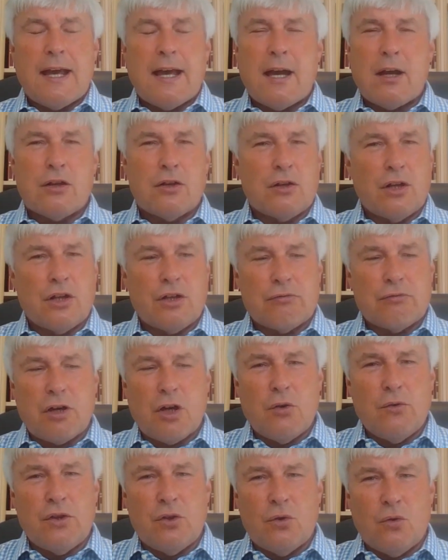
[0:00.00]
How can I
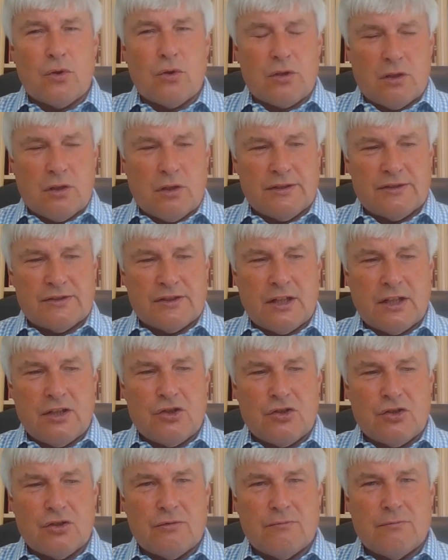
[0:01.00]
grow the
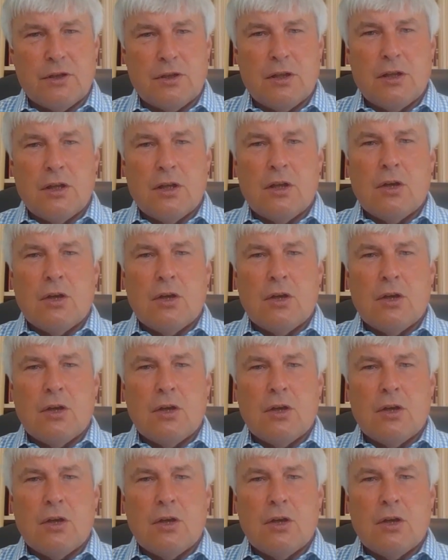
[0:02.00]
organization?